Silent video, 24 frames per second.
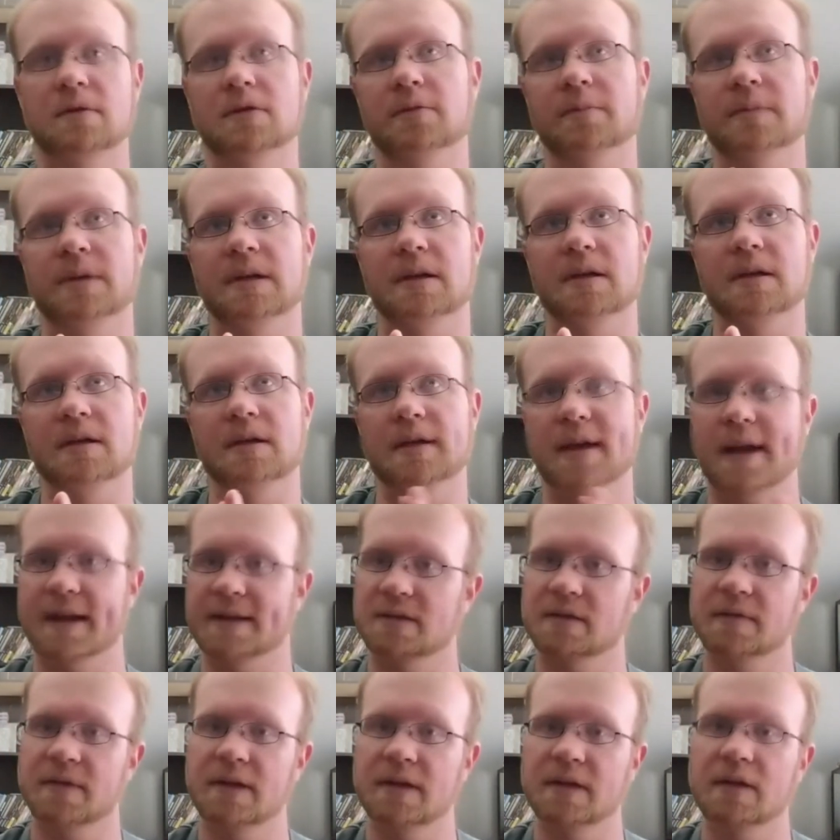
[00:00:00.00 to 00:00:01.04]
will be
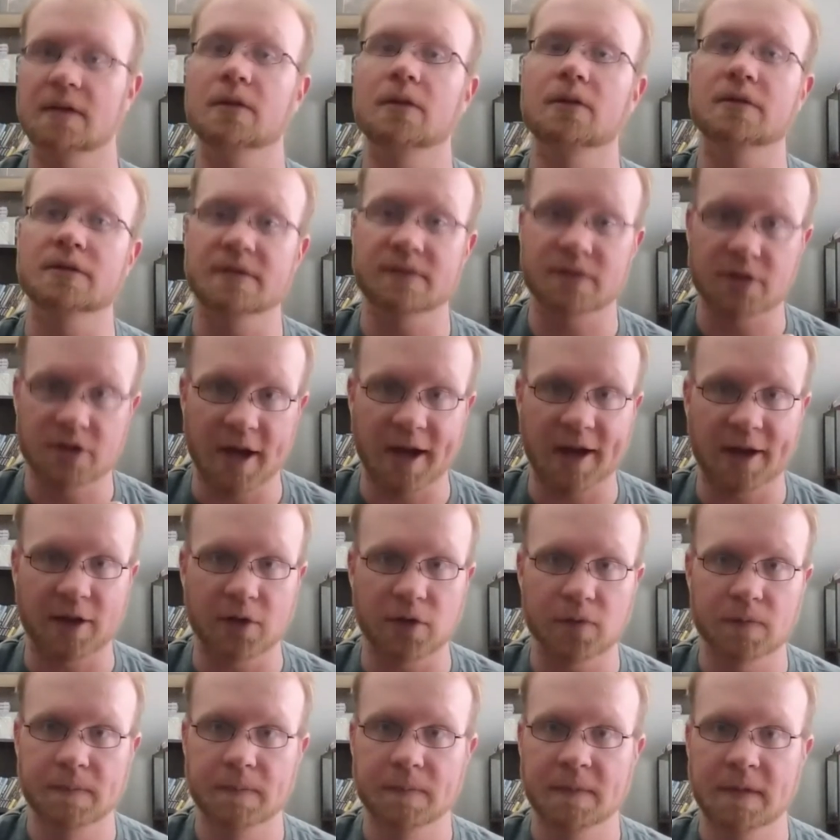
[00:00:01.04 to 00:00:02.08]
Castlevania Lords of Shadow.